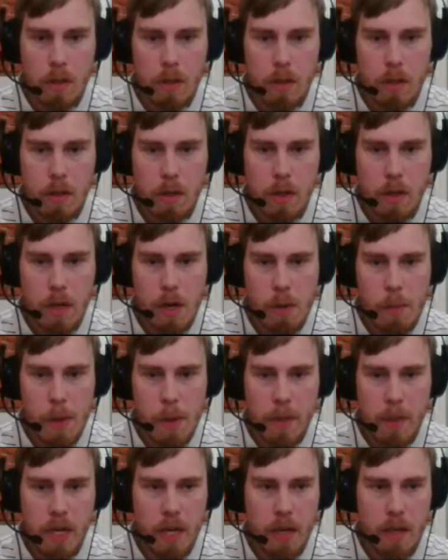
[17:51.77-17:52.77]
Now
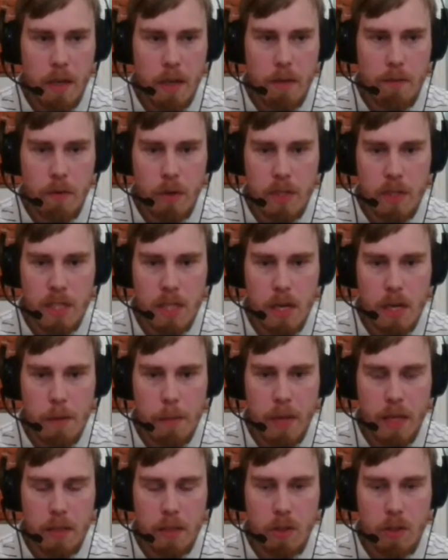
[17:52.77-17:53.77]
maybe knight d4 is
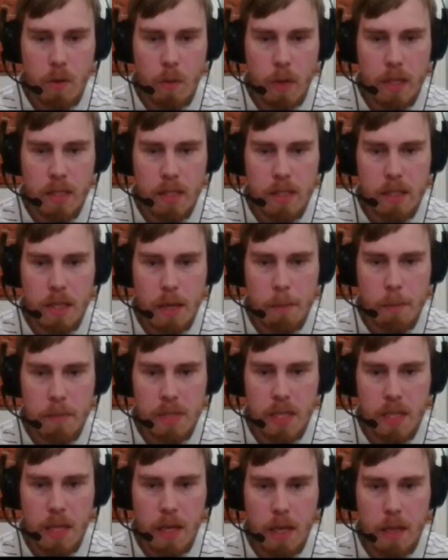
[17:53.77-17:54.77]
coming, so white stops
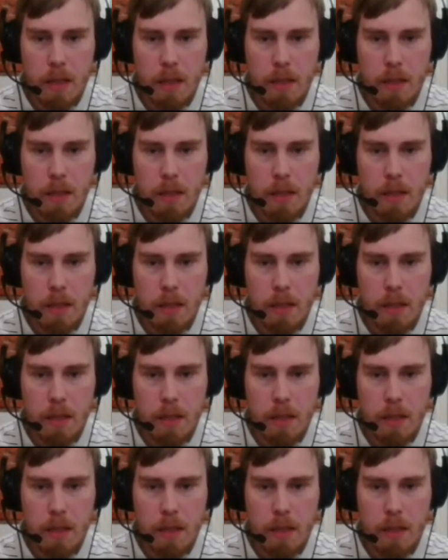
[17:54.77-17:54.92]
that.